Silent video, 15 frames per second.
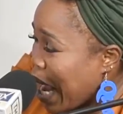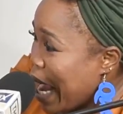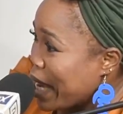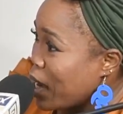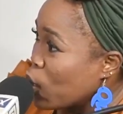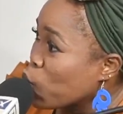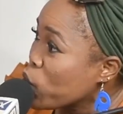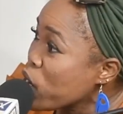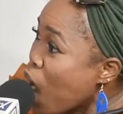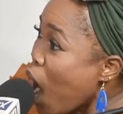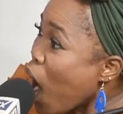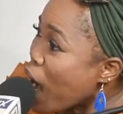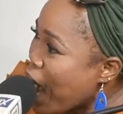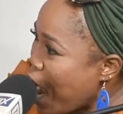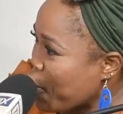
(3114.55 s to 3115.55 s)
island, we
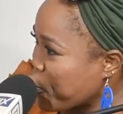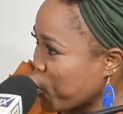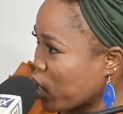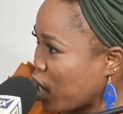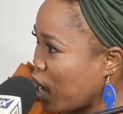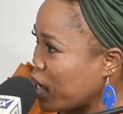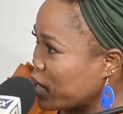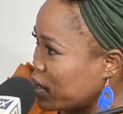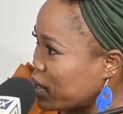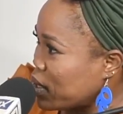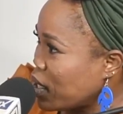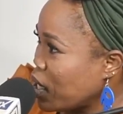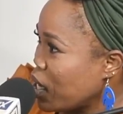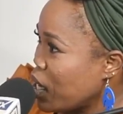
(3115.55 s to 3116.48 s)
are Africans.